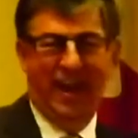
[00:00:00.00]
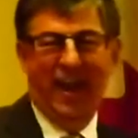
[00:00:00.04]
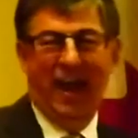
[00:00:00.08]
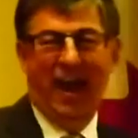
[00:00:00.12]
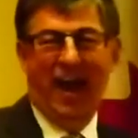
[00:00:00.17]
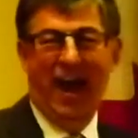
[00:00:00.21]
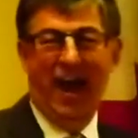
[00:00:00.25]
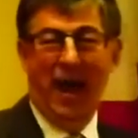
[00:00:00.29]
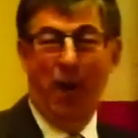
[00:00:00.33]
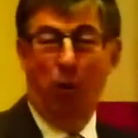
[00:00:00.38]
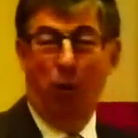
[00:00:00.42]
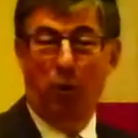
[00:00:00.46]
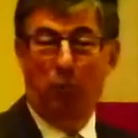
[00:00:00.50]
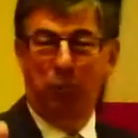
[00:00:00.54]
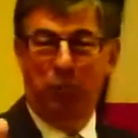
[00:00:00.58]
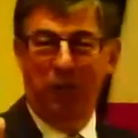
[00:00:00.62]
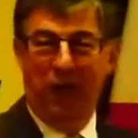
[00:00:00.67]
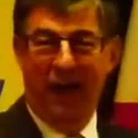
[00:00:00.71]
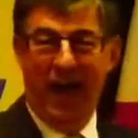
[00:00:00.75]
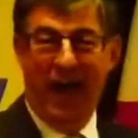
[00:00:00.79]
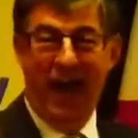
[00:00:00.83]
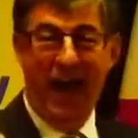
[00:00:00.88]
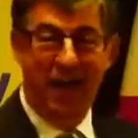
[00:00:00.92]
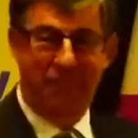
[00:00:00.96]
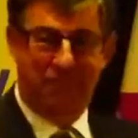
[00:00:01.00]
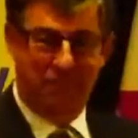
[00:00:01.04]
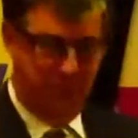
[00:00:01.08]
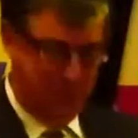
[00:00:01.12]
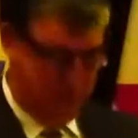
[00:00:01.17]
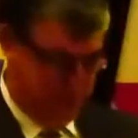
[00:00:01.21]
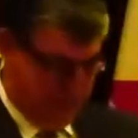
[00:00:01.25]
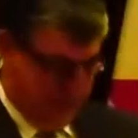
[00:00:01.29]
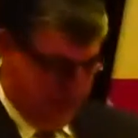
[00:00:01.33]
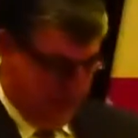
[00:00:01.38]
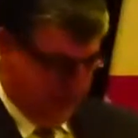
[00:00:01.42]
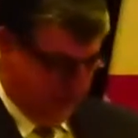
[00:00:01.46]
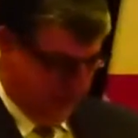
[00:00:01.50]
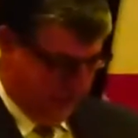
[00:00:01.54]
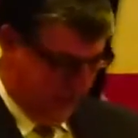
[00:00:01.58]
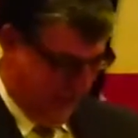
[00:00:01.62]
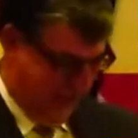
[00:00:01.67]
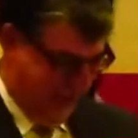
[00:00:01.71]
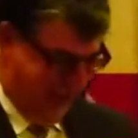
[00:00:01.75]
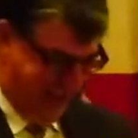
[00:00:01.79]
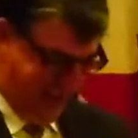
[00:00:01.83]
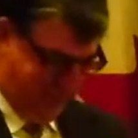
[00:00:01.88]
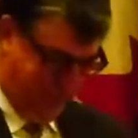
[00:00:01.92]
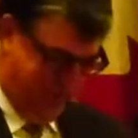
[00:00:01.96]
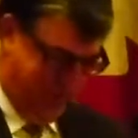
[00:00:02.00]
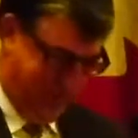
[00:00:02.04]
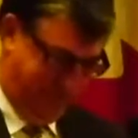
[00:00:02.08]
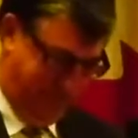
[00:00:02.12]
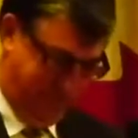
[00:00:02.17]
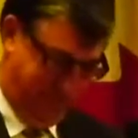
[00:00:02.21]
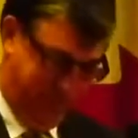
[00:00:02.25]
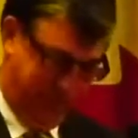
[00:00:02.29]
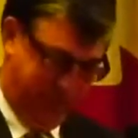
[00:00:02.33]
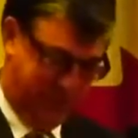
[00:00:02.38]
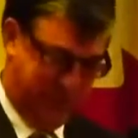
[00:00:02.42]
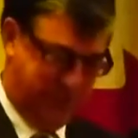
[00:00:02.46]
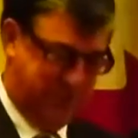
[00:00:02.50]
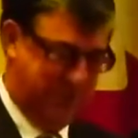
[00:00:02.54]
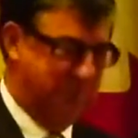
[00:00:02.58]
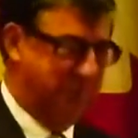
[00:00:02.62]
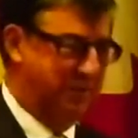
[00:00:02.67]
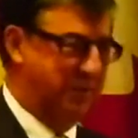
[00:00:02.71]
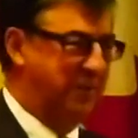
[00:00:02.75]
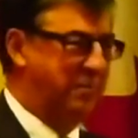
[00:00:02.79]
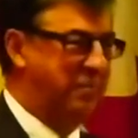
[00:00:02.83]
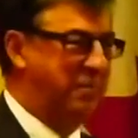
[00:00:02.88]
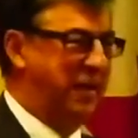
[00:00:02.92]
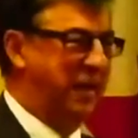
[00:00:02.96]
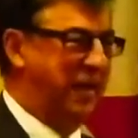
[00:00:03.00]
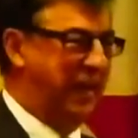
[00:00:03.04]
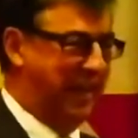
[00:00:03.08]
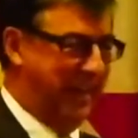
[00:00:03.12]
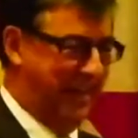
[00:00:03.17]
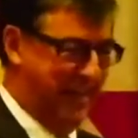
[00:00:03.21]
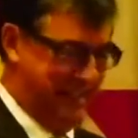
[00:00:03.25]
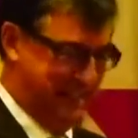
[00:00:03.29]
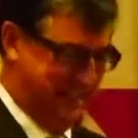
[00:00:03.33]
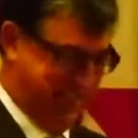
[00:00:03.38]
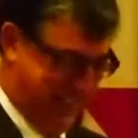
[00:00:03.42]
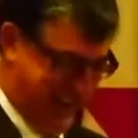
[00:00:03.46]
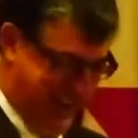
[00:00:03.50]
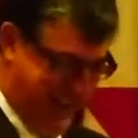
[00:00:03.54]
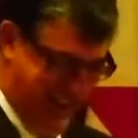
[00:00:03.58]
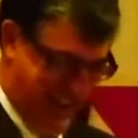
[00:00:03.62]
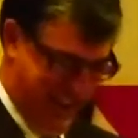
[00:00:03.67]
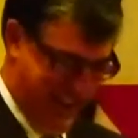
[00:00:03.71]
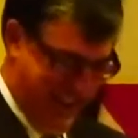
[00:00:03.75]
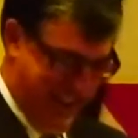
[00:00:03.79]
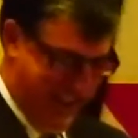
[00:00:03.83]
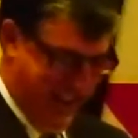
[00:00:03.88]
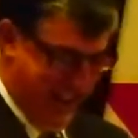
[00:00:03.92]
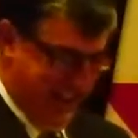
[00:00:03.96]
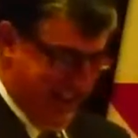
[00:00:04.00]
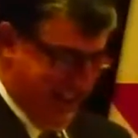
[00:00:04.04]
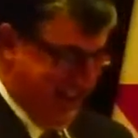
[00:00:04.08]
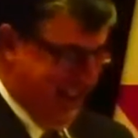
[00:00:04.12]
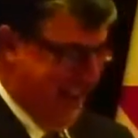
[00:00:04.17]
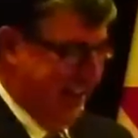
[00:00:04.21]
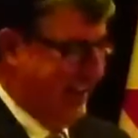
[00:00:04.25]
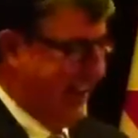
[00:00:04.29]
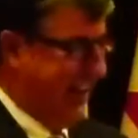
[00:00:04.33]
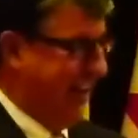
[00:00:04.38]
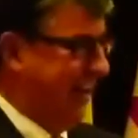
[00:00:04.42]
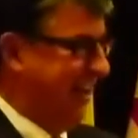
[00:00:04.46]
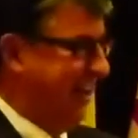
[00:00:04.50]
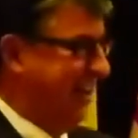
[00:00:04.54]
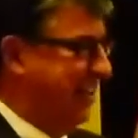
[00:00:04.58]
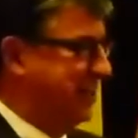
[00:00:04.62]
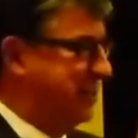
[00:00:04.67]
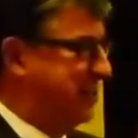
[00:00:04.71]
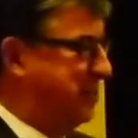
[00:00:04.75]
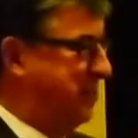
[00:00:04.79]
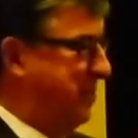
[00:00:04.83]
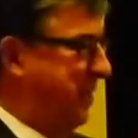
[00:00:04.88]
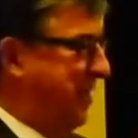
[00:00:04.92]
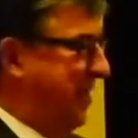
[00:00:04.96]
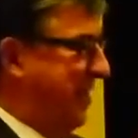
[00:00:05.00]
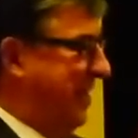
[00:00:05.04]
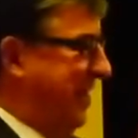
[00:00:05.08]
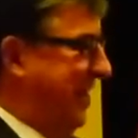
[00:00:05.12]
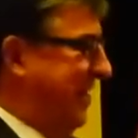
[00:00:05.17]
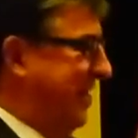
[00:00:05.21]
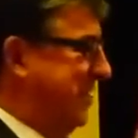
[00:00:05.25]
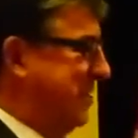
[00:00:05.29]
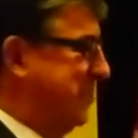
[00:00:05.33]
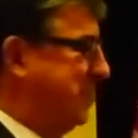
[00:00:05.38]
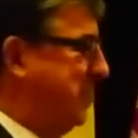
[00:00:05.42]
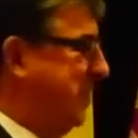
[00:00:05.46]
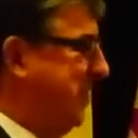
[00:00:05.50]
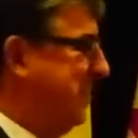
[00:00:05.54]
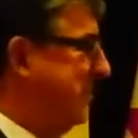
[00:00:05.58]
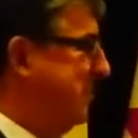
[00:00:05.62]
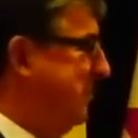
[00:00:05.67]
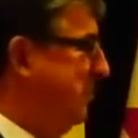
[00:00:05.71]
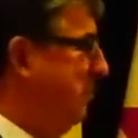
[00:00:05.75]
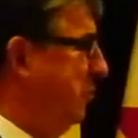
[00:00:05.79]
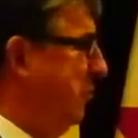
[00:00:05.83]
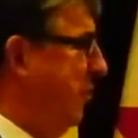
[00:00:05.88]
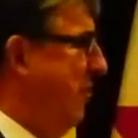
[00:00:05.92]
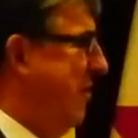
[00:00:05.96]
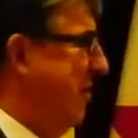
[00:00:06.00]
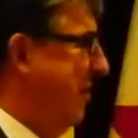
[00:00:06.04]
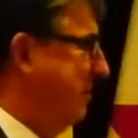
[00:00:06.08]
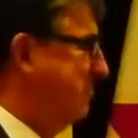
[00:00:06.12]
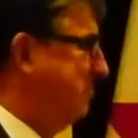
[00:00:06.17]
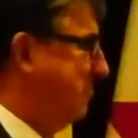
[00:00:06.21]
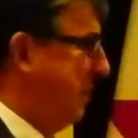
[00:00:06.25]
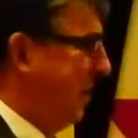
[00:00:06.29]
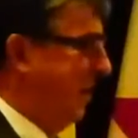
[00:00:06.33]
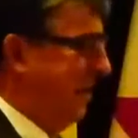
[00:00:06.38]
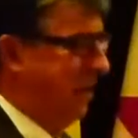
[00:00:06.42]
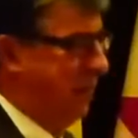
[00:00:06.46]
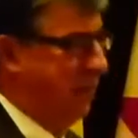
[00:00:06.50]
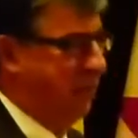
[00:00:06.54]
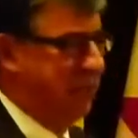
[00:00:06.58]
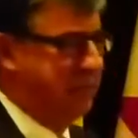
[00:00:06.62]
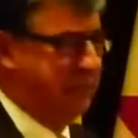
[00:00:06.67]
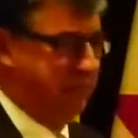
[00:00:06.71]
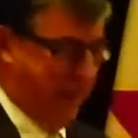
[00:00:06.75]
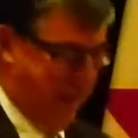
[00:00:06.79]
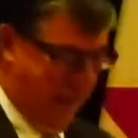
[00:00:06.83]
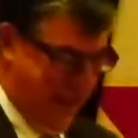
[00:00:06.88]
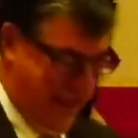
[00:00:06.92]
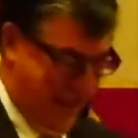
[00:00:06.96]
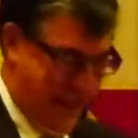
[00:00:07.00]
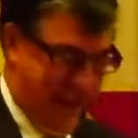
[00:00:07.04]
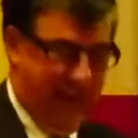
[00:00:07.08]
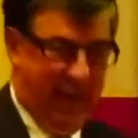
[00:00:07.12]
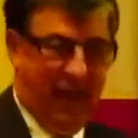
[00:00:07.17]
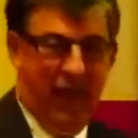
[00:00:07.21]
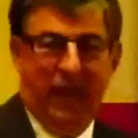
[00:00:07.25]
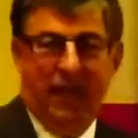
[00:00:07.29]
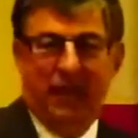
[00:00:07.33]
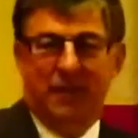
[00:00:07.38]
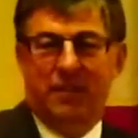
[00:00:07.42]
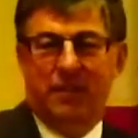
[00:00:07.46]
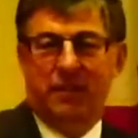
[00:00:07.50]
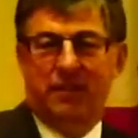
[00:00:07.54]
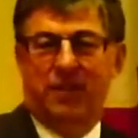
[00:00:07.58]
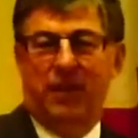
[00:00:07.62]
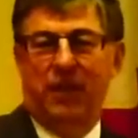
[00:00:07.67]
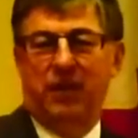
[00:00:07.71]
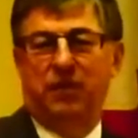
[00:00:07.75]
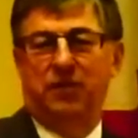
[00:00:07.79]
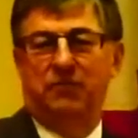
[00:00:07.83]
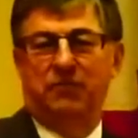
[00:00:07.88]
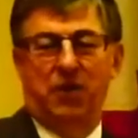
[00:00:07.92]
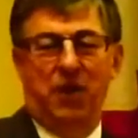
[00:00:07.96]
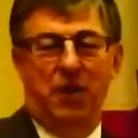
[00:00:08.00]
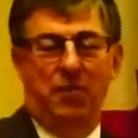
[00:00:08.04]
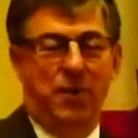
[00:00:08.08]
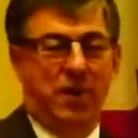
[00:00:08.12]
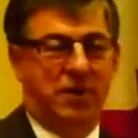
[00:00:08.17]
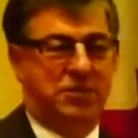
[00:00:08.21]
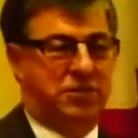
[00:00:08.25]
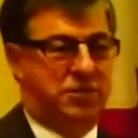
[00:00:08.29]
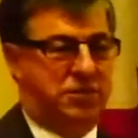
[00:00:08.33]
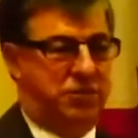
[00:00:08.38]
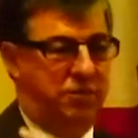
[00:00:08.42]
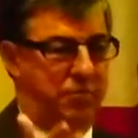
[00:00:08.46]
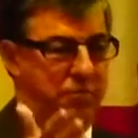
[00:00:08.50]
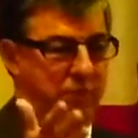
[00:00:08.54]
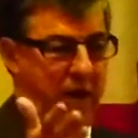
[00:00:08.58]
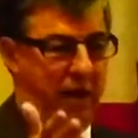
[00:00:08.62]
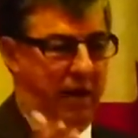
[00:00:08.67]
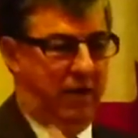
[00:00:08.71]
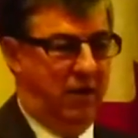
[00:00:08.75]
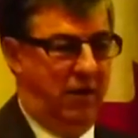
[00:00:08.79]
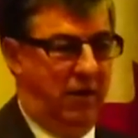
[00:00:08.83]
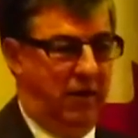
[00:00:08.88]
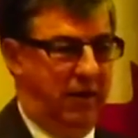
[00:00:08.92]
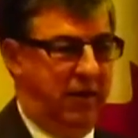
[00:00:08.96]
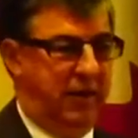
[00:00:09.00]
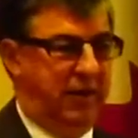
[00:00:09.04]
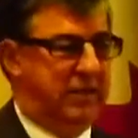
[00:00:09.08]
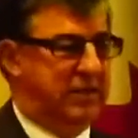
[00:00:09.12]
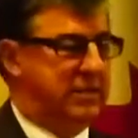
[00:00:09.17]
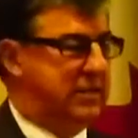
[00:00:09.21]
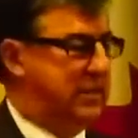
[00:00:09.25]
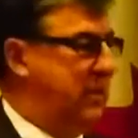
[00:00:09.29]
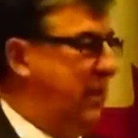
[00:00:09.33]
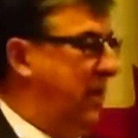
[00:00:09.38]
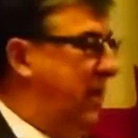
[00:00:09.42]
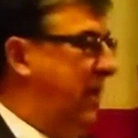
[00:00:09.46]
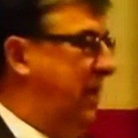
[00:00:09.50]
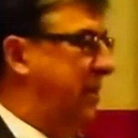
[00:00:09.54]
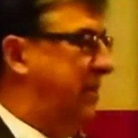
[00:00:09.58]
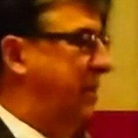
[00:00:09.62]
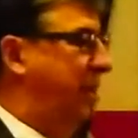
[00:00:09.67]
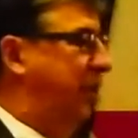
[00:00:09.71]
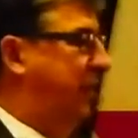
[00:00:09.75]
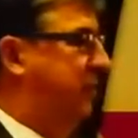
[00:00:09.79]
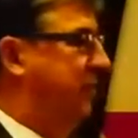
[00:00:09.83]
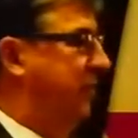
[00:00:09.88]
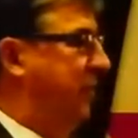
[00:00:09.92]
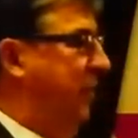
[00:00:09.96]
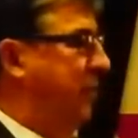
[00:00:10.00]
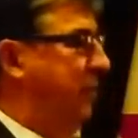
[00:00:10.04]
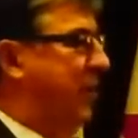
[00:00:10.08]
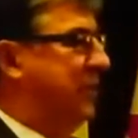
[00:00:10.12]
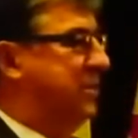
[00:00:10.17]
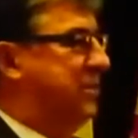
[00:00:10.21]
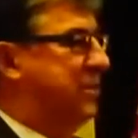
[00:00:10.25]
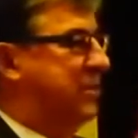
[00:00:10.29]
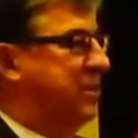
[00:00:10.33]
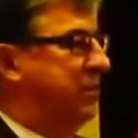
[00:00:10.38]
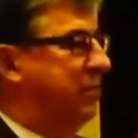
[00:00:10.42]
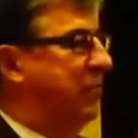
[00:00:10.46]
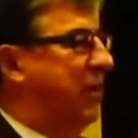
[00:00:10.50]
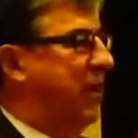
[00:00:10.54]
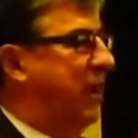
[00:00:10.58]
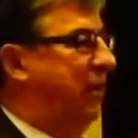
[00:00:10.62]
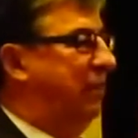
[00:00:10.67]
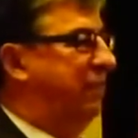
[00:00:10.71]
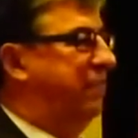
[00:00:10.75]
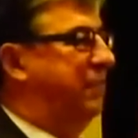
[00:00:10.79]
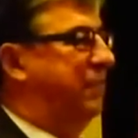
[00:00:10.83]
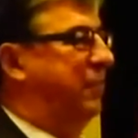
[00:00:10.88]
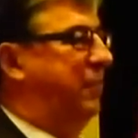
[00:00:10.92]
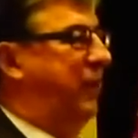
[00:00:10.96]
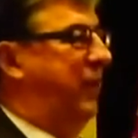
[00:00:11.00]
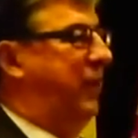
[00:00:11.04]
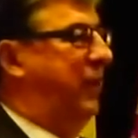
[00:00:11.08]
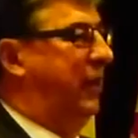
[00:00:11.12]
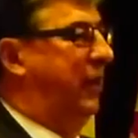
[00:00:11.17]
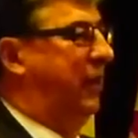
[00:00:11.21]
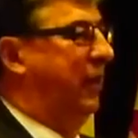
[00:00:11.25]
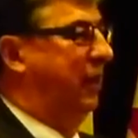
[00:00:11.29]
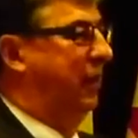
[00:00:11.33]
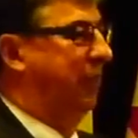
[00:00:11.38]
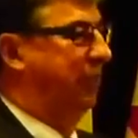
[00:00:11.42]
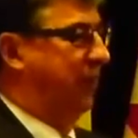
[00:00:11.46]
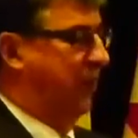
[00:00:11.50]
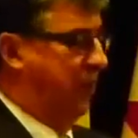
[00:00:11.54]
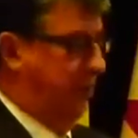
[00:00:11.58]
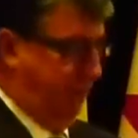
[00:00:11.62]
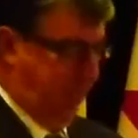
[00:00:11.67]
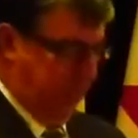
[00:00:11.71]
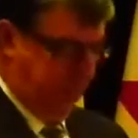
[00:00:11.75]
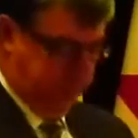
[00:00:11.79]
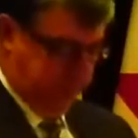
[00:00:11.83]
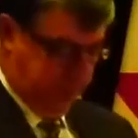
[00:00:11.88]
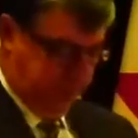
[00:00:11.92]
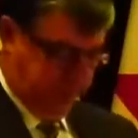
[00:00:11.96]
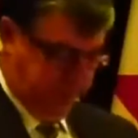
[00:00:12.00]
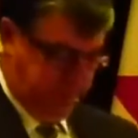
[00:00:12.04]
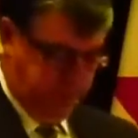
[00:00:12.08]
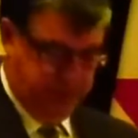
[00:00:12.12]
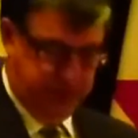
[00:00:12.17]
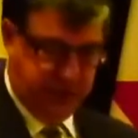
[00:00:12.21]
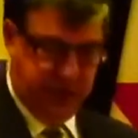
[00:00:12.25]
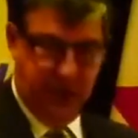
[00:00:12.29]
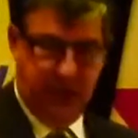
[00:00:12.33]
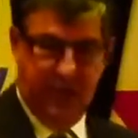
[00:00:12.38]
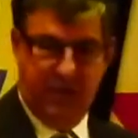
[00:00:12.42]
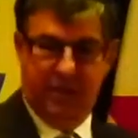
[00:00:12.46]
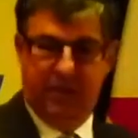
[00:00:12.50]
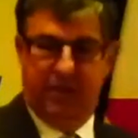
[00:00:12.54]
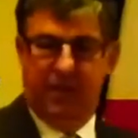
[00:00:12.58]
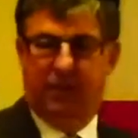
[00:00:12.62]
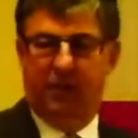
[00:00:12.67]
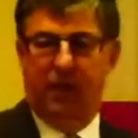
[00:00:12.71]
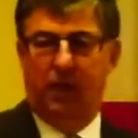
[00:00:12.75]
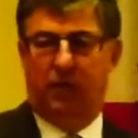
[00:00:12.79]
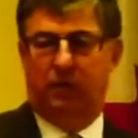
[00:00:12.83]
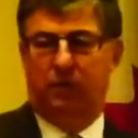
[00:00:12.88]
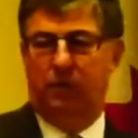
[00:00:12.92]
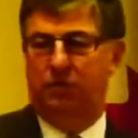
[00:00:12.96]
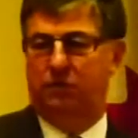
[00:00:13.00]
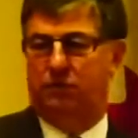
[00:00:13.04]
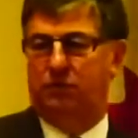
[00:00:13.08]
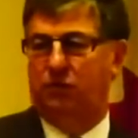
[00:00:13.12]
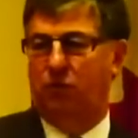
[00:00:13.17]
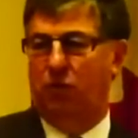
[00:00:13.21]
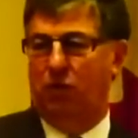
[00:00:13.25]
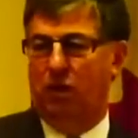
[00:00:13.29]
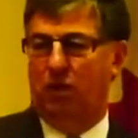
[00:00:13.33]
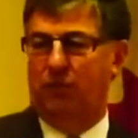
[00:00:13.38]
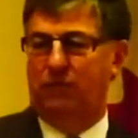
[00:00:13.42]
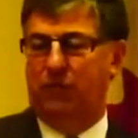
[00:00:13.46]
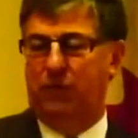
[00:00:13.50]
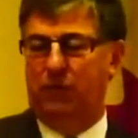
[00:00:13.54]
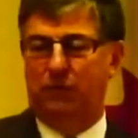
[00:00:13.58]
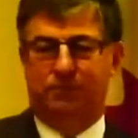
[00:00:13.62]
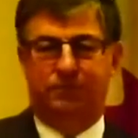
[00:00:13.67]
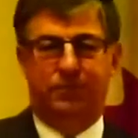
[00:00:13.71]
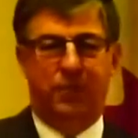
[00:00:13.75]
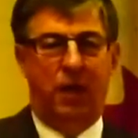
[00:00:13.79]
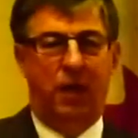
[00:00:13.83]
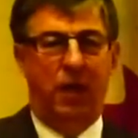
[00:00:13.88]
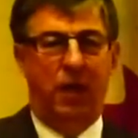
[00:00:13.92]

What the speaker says: I hope I have to change that one pretty soon because it's been too long. Anyway. Thank you very much to my colleagues. Thank you very much to Ralph for being here. Very much appreciated. And thank you to all of you.